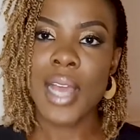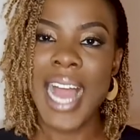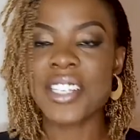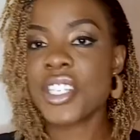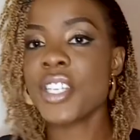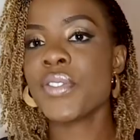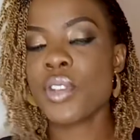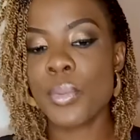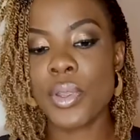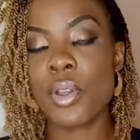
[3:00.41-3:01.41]
achieve
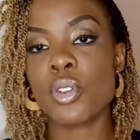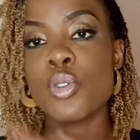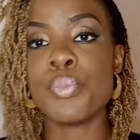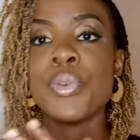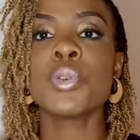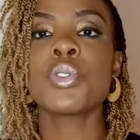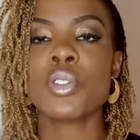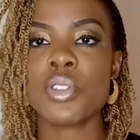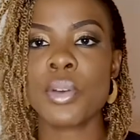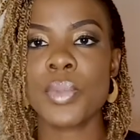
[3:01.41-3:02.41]
something or build
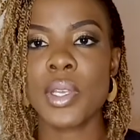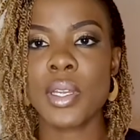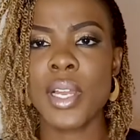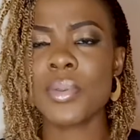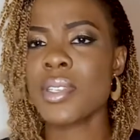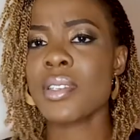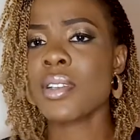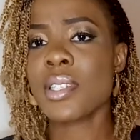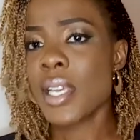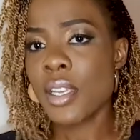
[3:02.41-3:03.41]
on something, now this is
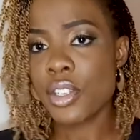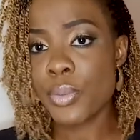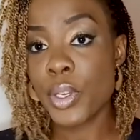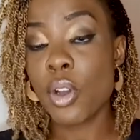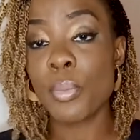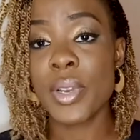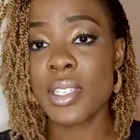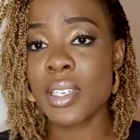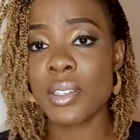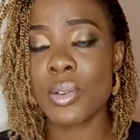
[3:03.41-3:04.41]
not saying you should be
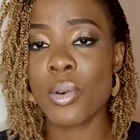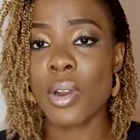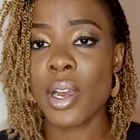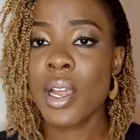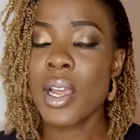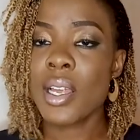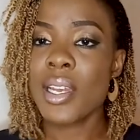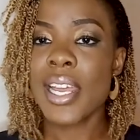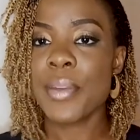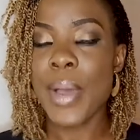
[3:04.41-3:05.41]
complacent or
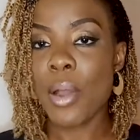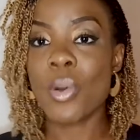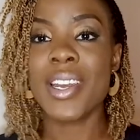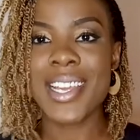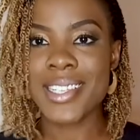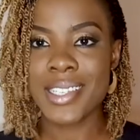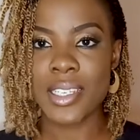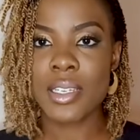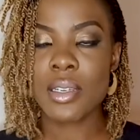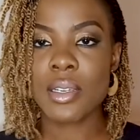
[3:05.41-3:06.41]
laid back or lazy,